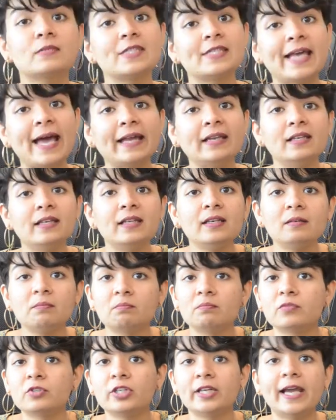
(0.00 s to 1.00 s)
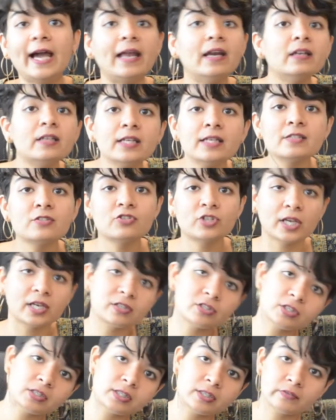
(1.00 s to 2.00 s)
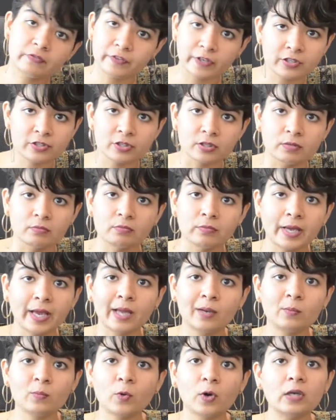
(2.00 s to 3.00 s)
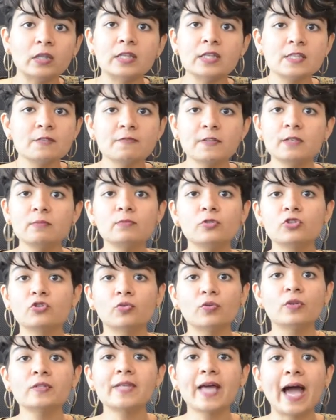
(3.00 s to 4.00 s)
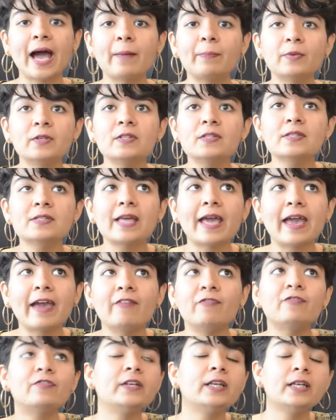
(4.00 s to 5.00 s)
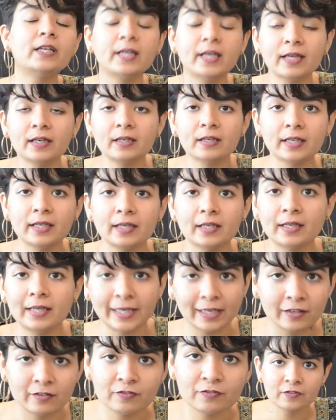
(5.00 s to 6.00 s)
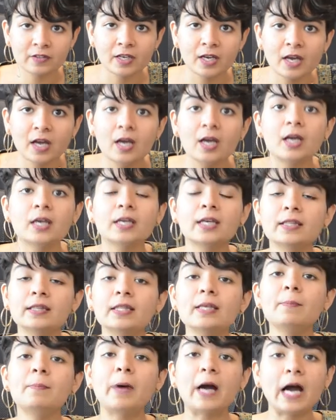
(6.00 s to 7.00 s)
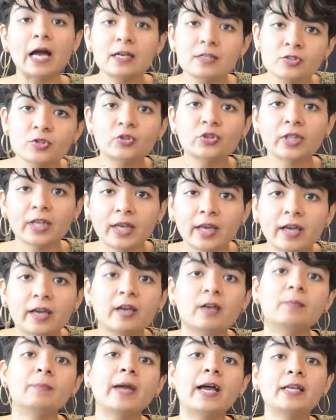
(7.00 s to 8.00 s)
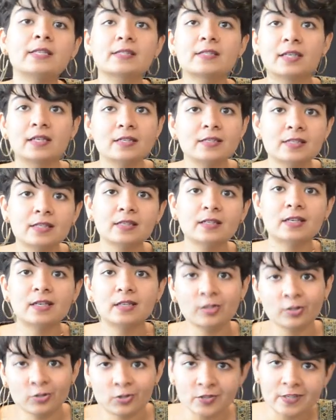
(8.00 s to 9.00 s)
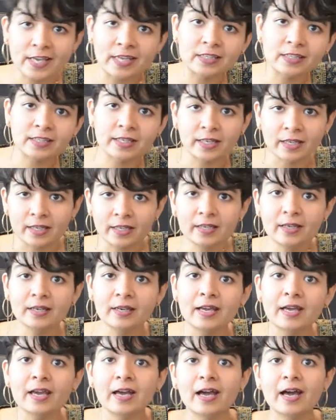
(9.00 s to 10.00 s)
Sadly, reality is stranger than fiction. And what this film shows happens every day in daily life. Kitni baar sunte hain hum as kids in the Indian society nahi?